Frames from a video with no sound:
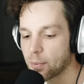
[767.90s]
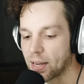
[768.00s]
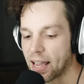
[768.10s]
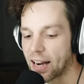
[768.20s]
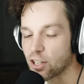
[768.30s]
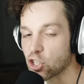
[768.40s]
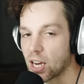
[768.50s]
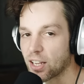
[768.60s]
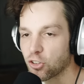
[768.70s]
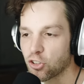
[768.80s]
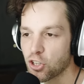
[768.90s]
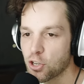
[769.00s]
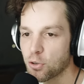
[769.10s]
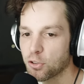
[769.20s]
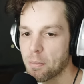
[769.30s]
we got a chance to
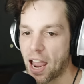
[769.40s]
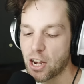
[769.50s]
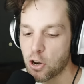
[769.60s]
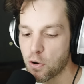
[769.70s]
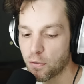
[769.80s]
use my new